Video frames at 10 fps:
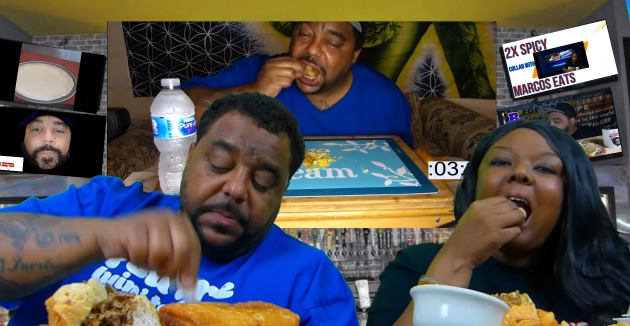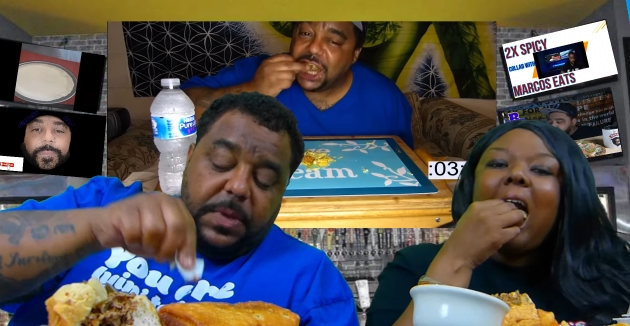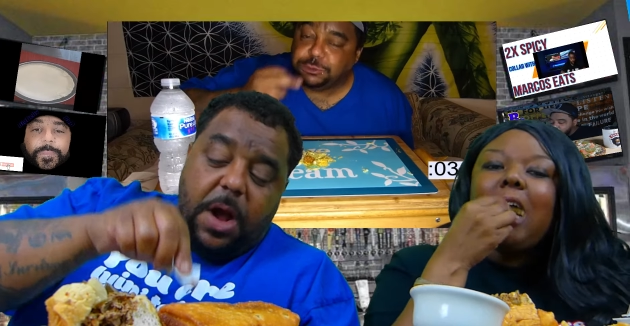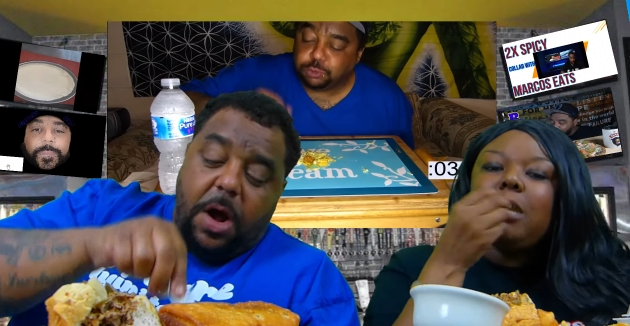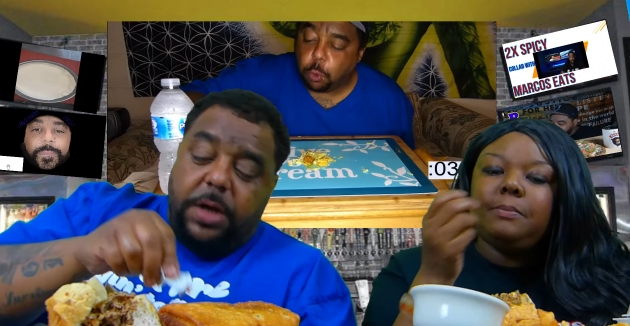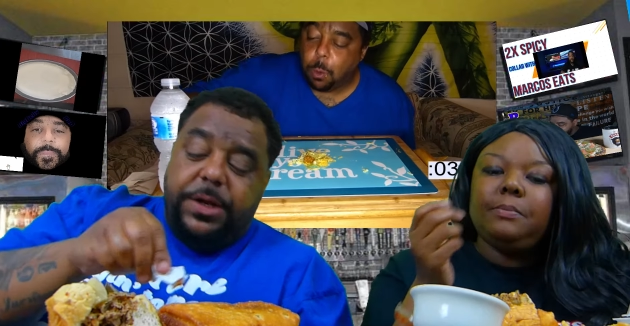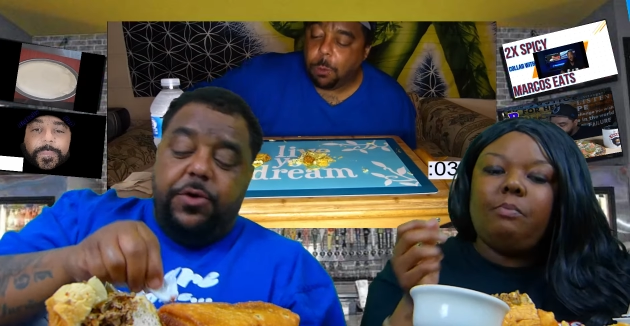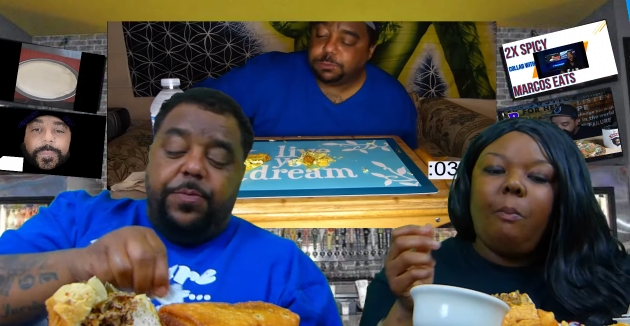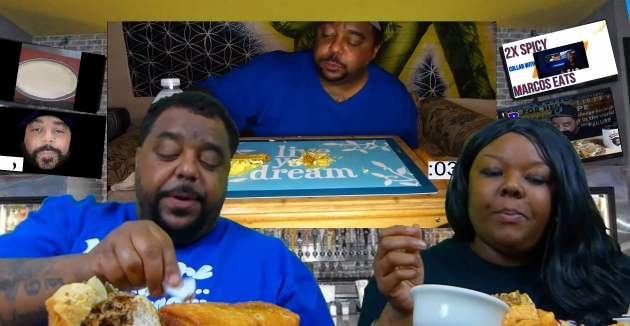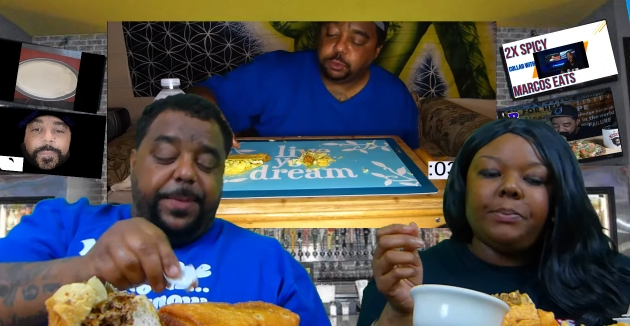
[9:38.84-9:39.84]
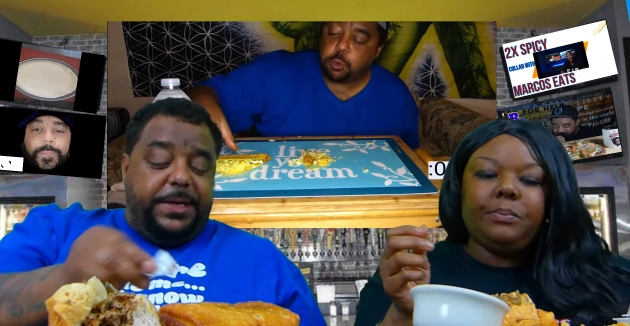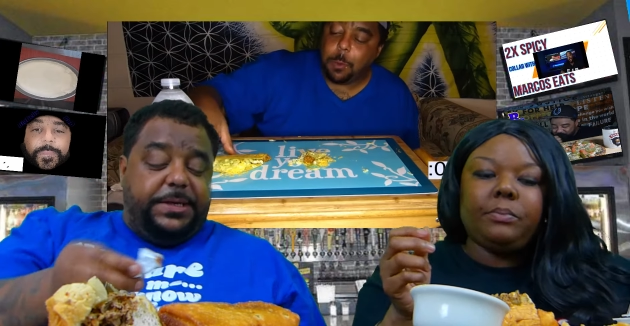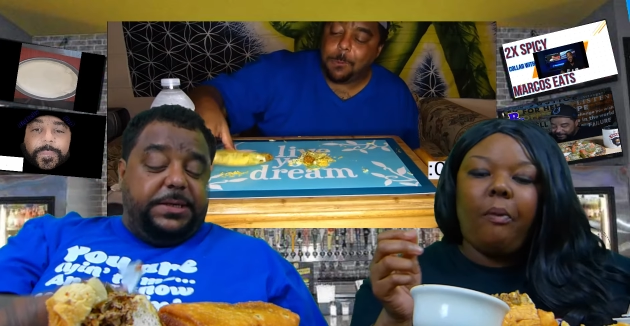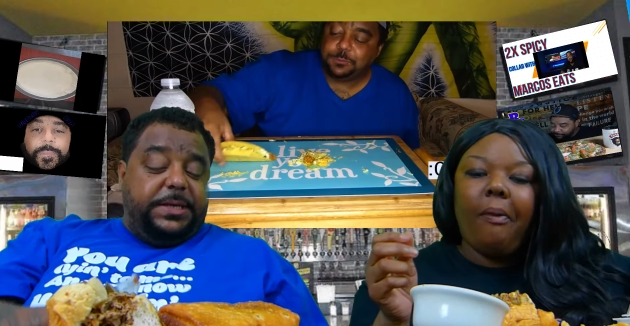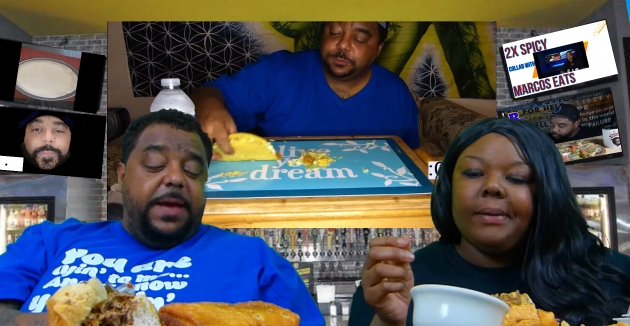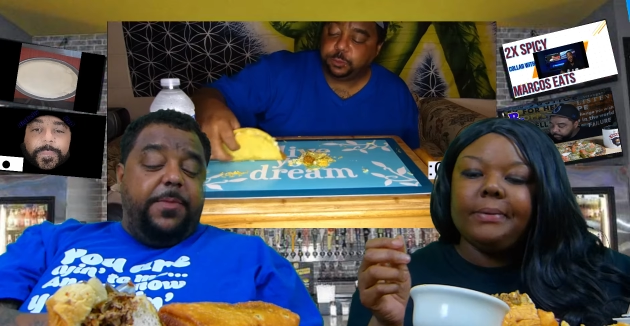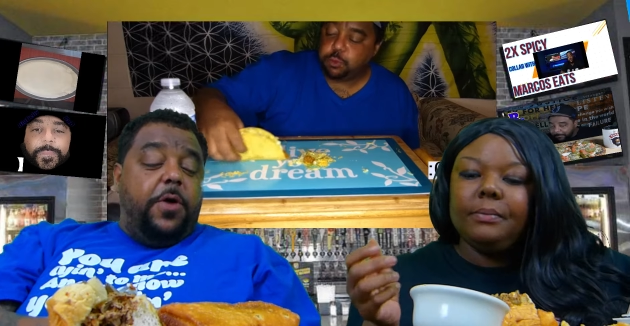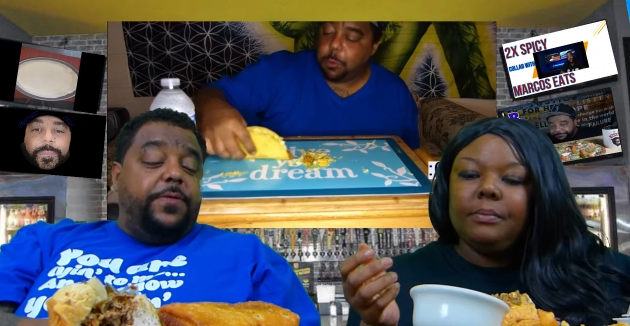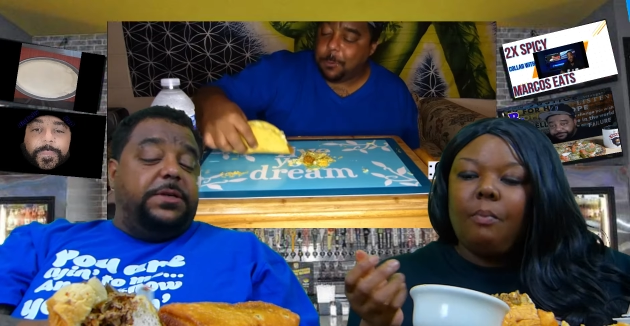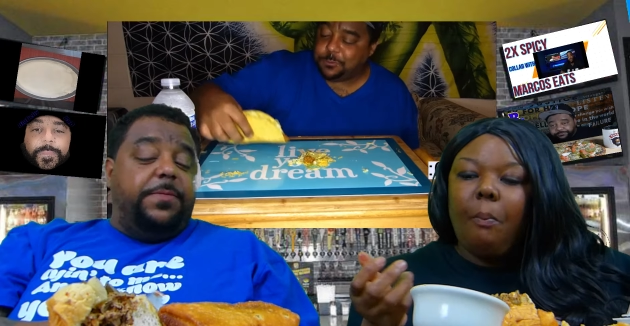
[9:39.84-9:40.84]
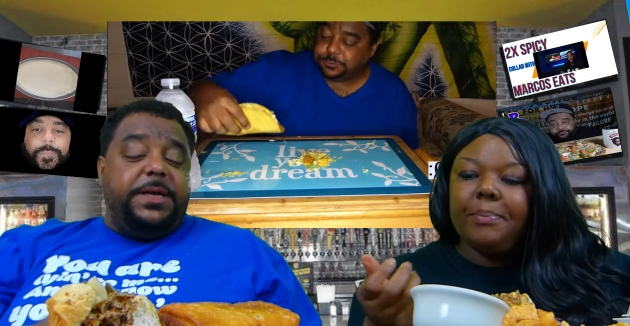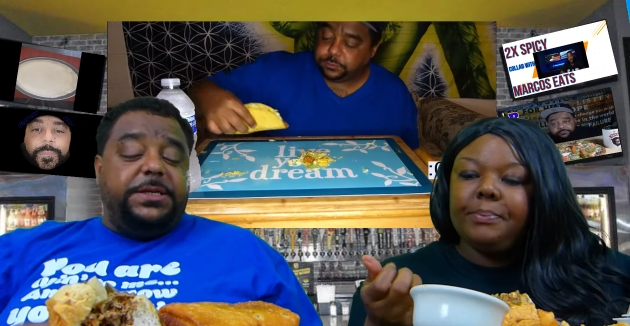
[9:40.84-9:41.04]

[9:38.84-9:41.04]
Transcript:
Speaker 1: And all the new people that just came over to my